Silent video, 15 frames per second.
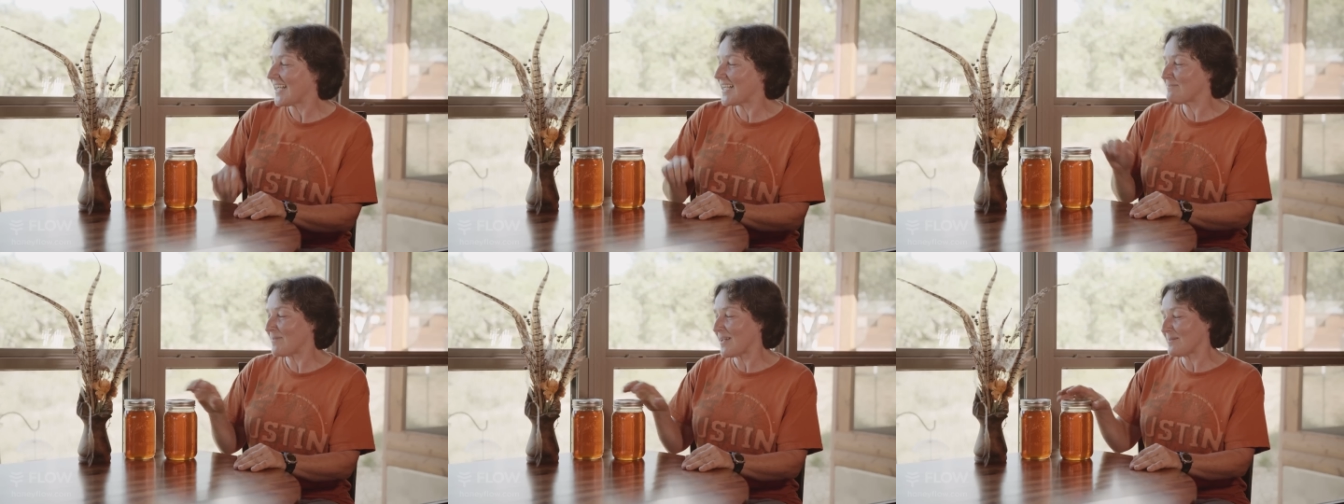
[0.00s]

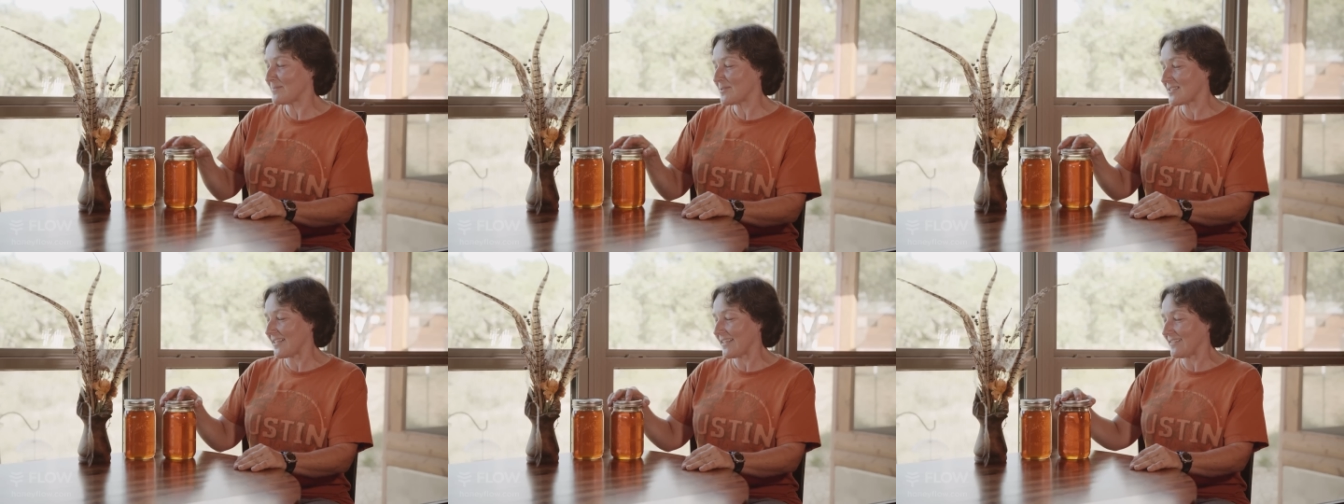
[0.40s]
I'm,
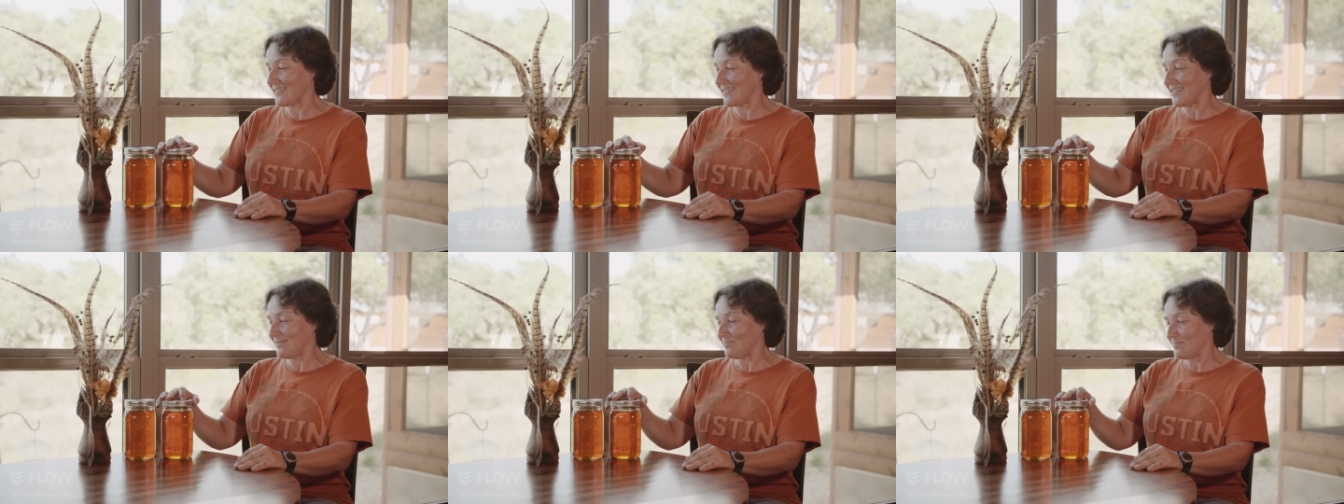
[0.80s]
I'm
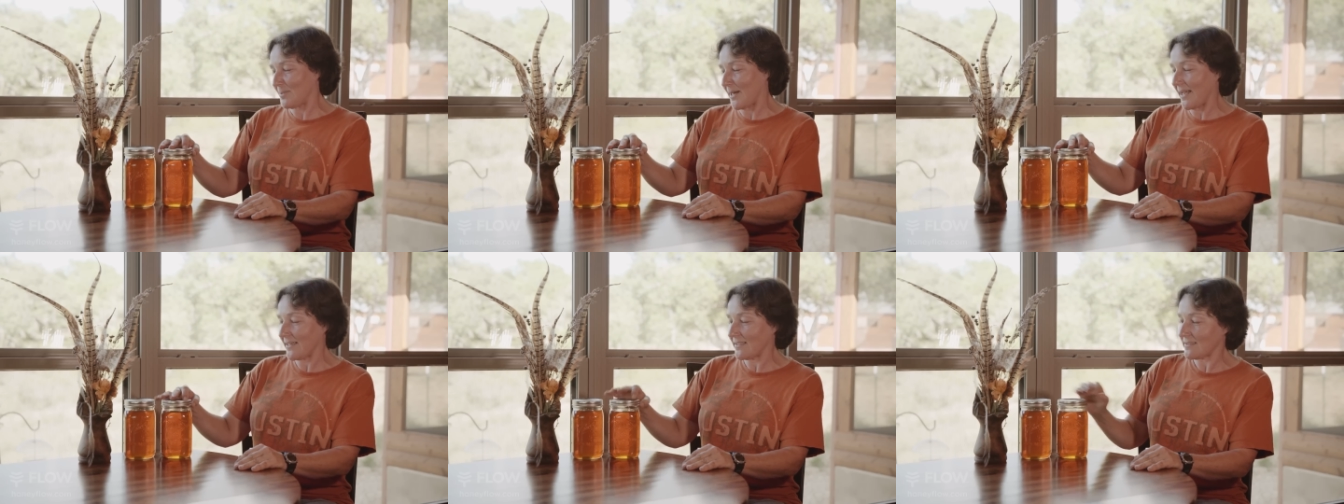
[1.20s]
slightly
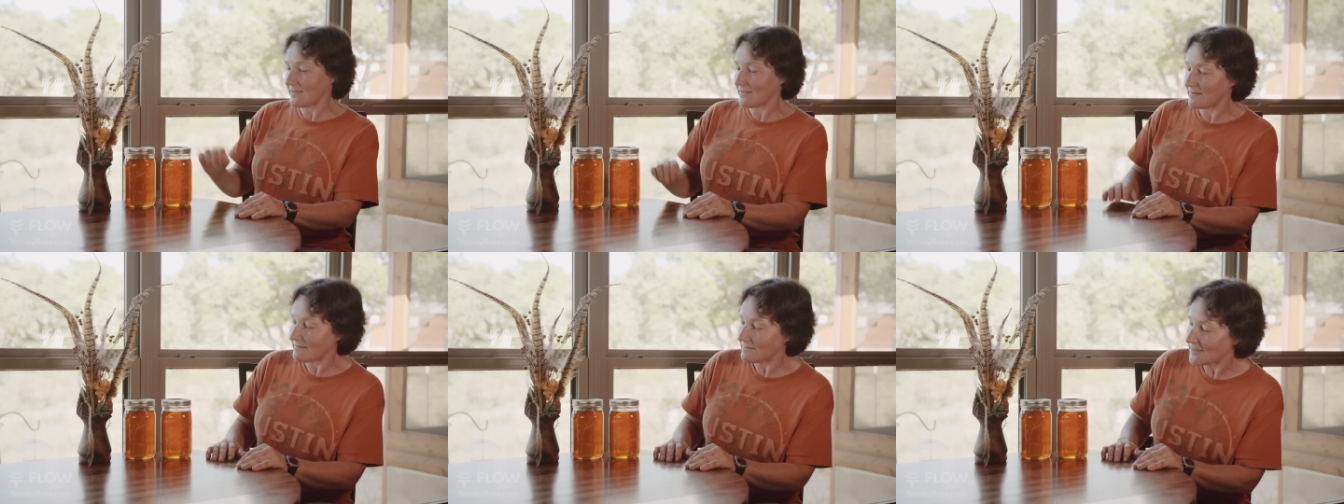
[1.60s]

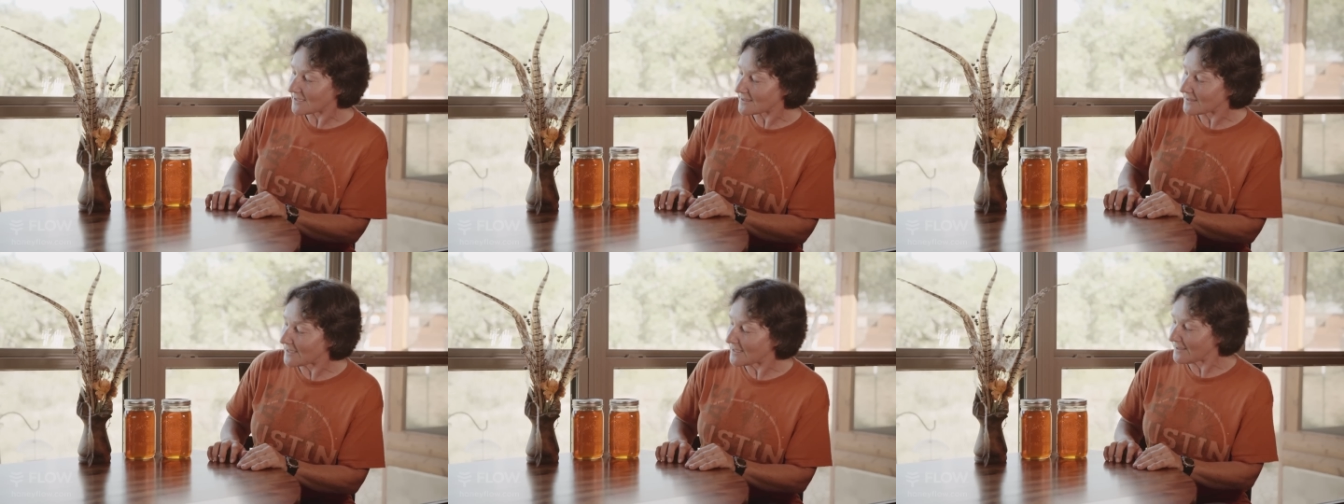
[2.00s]
biased,
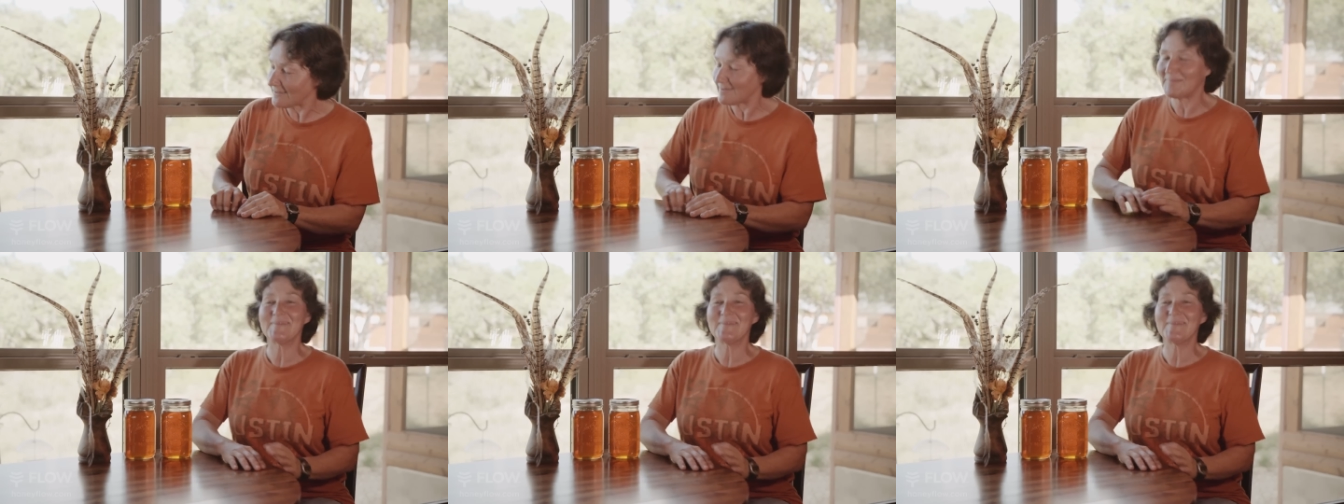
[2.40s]
just a little.